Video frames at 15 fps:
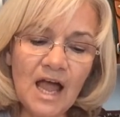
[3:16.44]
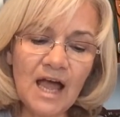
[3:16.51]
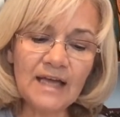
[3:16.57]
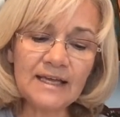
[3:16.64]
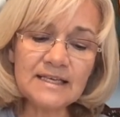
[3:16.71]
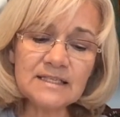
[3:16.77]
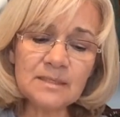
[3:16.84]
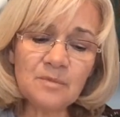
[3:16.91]
I
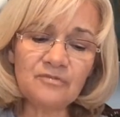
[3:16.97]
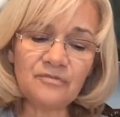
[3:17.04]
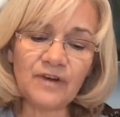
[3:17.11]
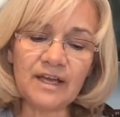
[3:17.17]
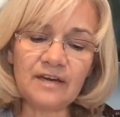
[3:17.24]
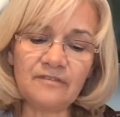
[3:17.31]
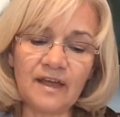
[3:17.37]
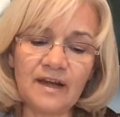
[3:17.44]
guess I'm
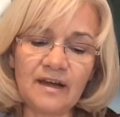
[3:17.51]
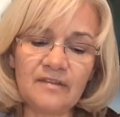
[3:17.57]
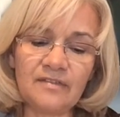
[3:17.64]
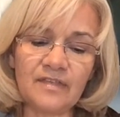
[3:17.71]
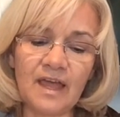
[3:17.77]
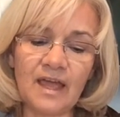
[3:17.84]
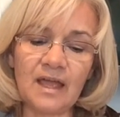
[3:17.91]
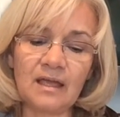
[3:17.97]
afraid of
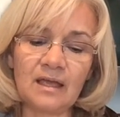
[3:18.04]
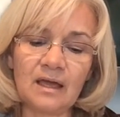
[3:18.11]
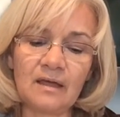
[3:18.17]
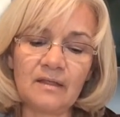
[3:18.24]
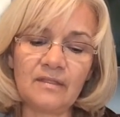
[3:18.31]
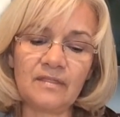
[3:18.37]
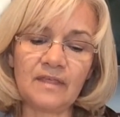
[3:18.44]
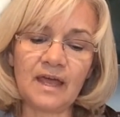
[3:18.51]
anything
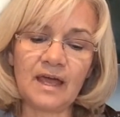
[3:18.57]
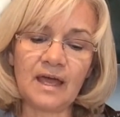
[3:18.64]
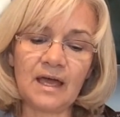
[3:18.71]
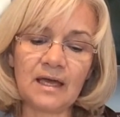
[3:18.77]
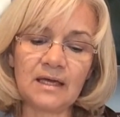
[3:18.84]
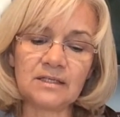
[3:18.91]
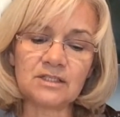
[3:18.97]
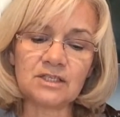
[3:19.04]

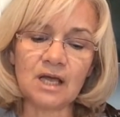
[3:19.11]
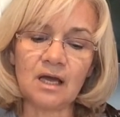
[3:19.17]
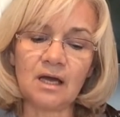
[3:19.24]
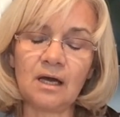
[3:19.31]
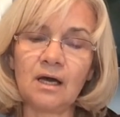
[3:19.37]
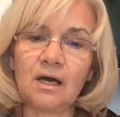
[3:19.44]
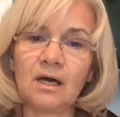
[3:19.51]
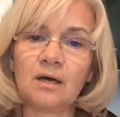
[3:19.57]
that
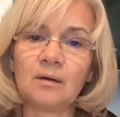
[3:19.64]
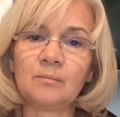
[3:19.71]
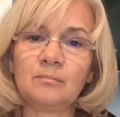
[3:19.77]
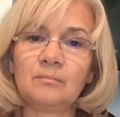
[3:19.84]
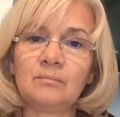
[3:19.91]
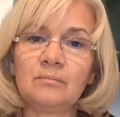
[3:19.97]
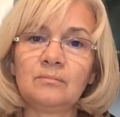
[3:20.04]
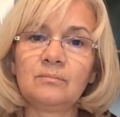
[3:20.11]
uh,
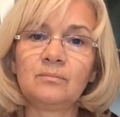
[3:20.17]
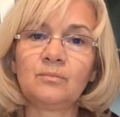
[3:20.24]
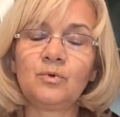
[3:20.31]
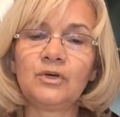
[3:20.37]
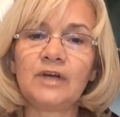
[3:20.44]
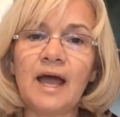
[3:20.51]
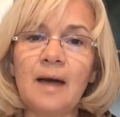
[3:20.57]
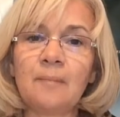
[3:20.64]

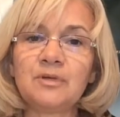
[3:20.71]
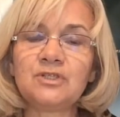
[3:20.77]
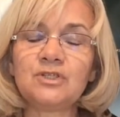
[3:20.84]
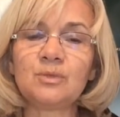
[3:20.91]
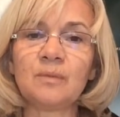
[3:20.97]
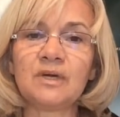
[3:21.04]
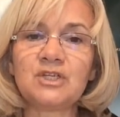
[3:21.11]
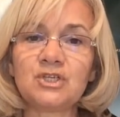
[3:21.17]
would happen
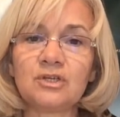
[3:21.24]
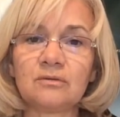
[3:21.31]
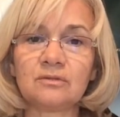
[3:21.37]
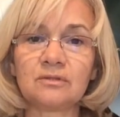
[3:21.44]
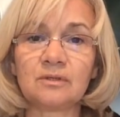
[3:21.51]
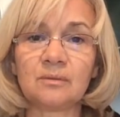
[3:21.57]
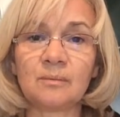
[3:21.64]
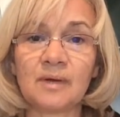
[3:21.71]
to my
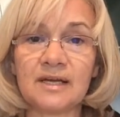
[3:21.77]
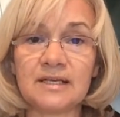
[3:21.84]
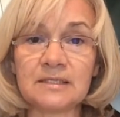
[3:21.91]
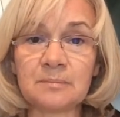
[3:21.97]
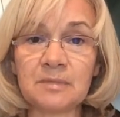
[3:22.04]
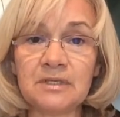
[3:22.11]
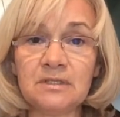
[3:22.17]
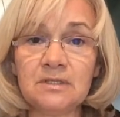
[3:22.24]
children or my
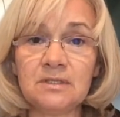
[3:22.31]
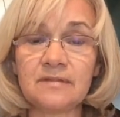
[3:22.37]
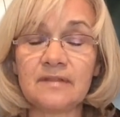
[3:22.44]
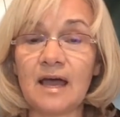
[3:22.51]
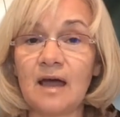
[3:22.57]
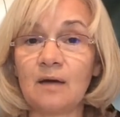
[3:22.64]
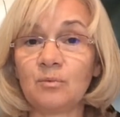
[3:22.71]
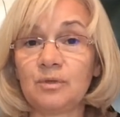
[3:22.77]
husband.
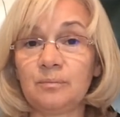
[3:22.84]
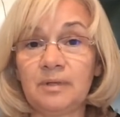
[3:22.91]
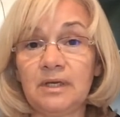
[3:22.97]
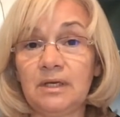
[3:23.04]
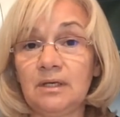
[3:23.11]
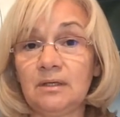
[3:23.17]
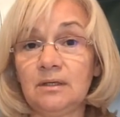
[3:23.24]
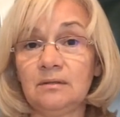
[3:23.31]
That would
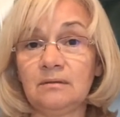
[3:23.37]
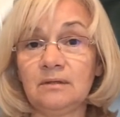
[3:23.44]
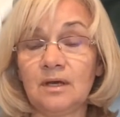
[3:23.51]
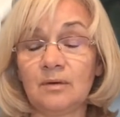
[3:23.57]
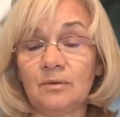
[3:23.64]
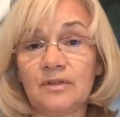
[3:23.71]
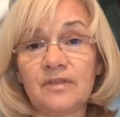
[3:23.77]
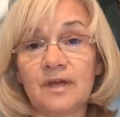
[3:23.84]
be the
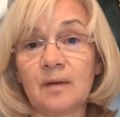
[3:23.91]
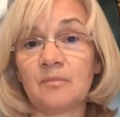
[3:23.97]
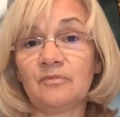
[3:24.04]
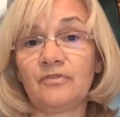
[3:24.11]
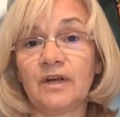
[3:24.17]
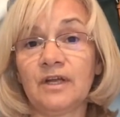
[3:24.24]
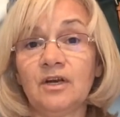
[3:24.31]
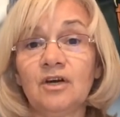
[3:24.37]
only thing I'm
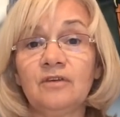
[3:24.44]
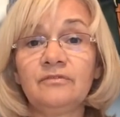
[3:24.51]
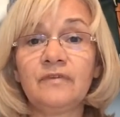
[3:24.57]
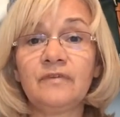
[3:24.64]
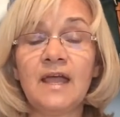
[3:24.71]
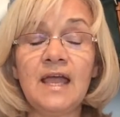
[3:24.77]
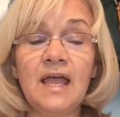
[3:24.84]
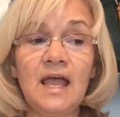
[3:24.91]
afraid of.
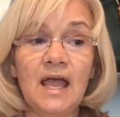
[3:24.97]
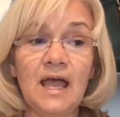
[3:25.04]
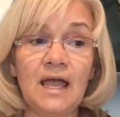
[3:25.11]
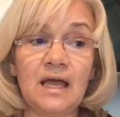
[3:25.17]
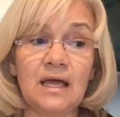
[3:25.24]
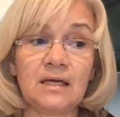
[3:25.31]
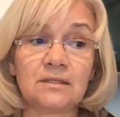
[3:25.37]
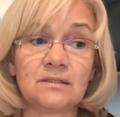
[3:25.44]

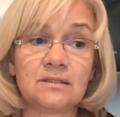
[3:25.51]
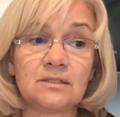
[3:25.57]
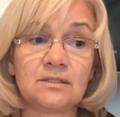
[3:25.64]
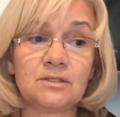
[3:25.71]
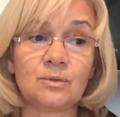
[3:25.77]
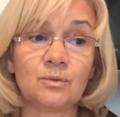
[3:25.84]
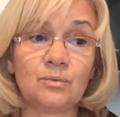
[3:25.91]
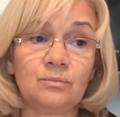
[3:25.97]
And
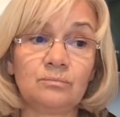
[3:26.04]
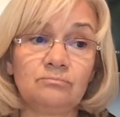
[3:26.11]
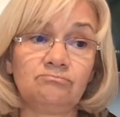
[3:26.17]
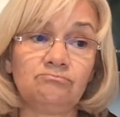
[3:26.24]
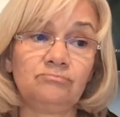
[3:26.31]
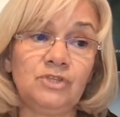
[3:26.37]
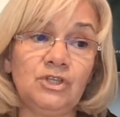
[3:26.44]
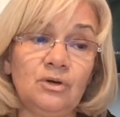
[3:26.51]

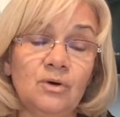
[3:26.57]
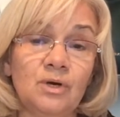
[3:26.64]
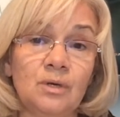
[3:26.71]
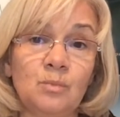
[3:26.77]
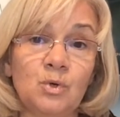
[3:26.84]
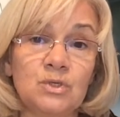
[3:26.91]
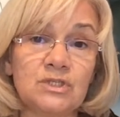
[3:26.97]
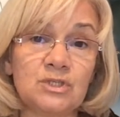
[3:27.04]
you know, on a
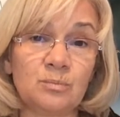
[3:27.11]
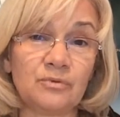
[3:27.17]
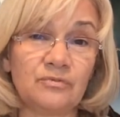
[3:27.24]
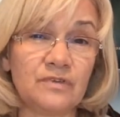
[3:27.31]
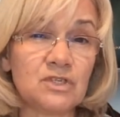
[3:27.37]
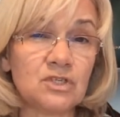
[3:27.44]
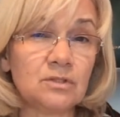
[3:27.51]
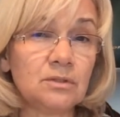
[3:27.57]
more
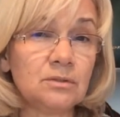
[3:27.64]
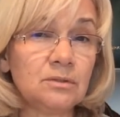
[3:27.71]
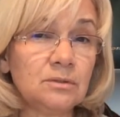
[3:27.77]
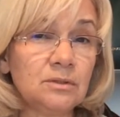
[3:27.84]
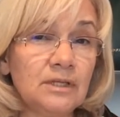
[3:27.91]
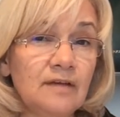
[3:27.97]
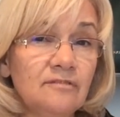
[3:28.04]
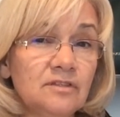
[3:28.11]
superficial
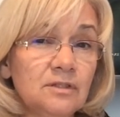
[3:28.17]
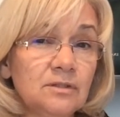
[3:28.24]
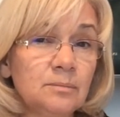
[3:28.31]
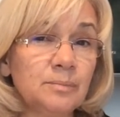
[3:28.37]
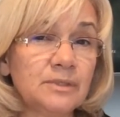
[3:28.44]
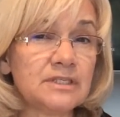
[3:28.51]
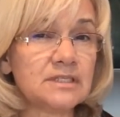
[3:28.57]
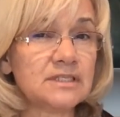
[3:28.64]
level,
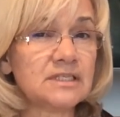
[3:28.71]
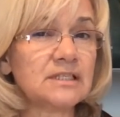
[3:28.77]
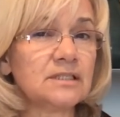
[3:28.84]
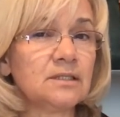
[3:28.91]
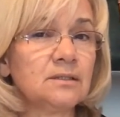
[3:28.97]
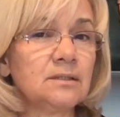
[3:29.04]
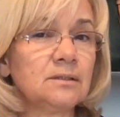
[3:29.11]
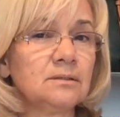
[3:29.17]
but
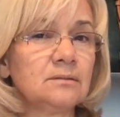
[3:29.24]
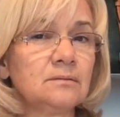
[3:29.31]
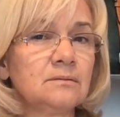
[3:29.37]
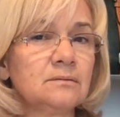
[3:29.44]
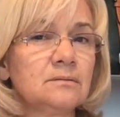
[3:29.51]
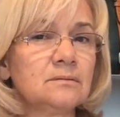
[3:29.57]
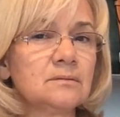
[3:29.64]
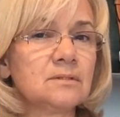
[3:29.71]
still,
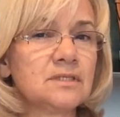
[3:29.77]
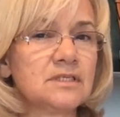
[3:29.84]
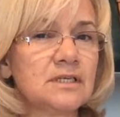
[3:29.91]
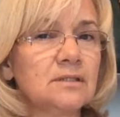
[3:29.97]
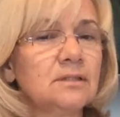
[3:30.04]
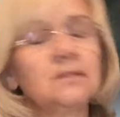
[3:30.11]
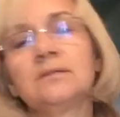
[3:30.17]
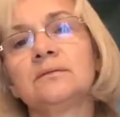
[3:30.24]

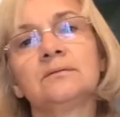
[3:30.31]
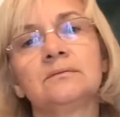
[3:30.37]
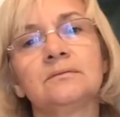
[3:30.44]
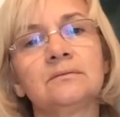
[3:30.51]
still,